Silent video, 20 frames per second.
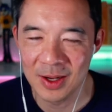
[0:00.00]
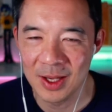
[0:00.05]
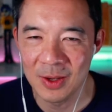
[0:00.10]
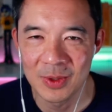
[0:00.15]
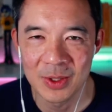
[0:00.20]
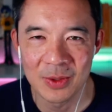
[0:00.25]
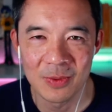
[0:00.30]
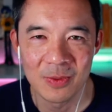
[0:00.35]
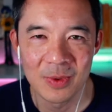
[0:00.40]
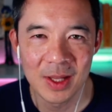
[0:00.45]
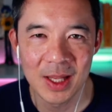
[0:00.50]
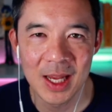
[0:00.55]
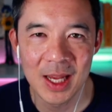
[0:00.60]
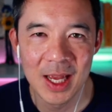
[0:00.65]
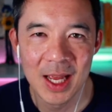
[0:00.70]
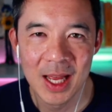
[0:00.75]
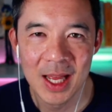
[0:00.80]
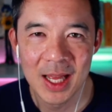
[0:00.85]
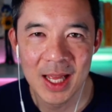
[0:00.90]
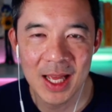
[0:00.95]
He was
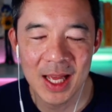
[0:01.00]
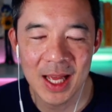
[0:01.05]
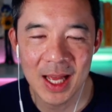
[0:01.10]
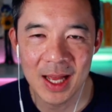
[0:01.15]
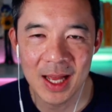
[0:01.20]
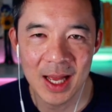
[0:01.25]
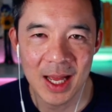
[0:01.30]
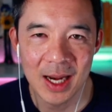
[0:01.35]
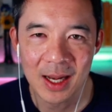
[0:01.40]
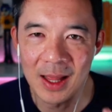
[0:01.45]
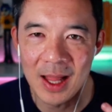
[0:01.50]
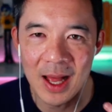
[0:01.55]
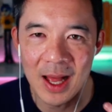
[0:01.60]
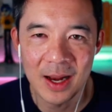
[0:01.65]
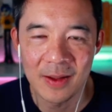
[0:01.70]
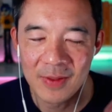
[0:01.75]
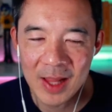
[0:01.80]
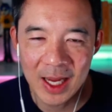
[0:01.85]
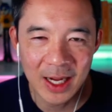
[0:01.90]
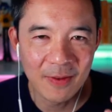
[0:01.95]
really had a lot
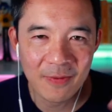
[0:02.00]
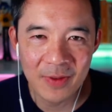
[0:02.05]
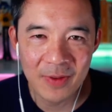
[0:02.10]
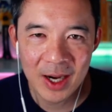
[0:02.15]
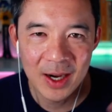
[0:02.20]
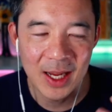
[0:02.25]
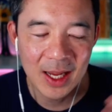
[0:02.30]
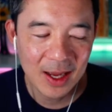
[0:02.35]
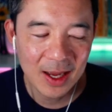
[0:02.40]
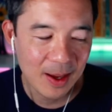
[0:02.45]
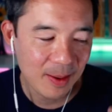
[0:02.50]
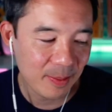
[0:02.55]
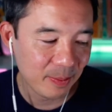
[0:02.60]
of like a very